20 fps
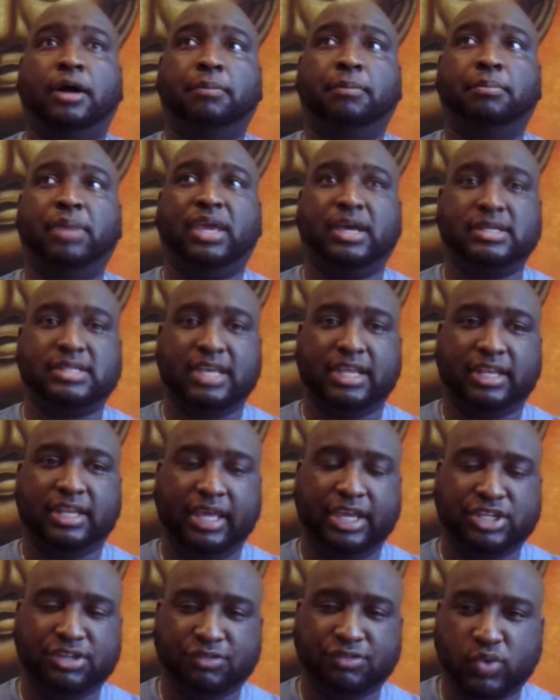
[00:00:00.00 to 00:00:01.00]
Because at
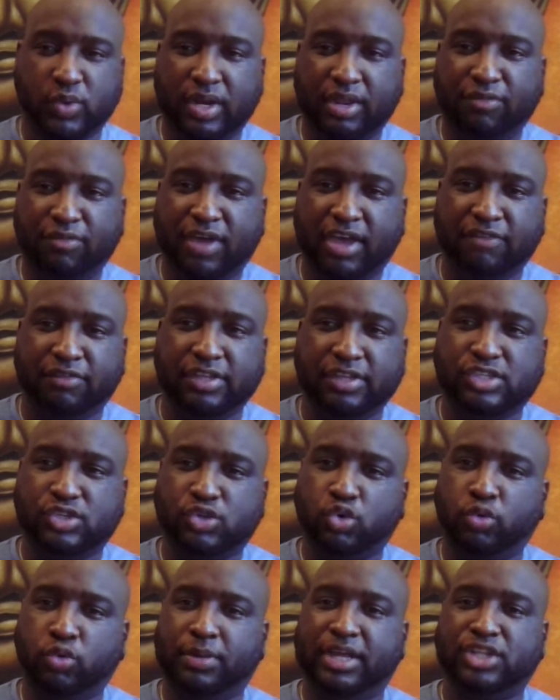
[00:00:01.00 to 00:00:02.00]
the age of 25, it's
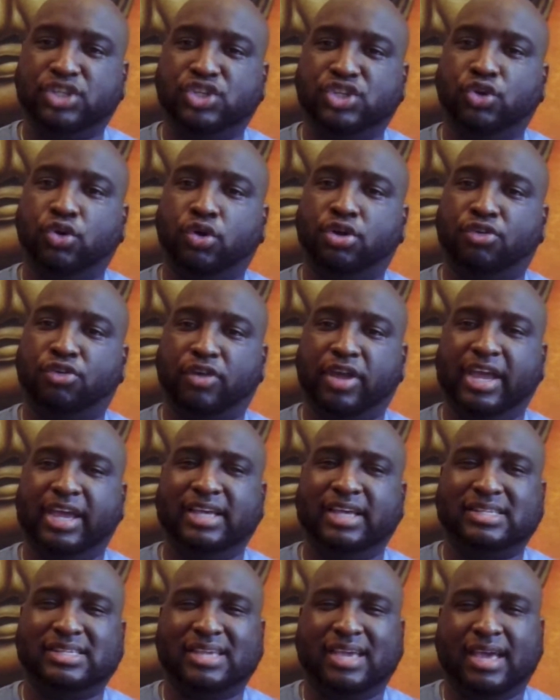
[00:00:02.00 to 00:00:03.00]
hoped that your career
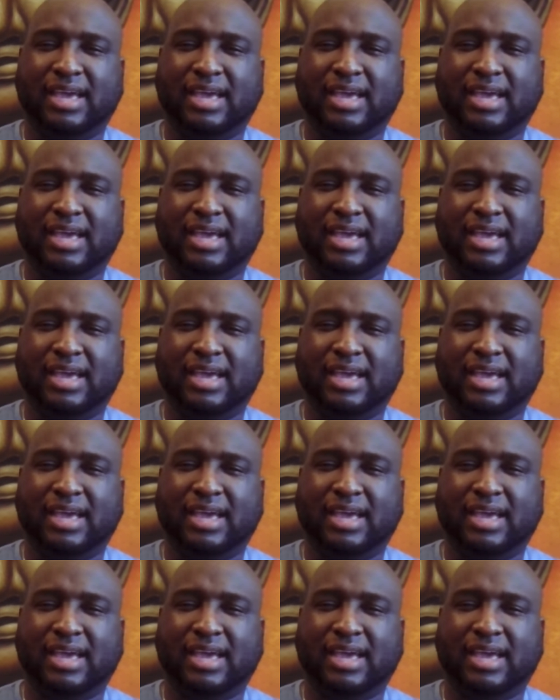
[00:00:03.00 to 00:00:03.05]
is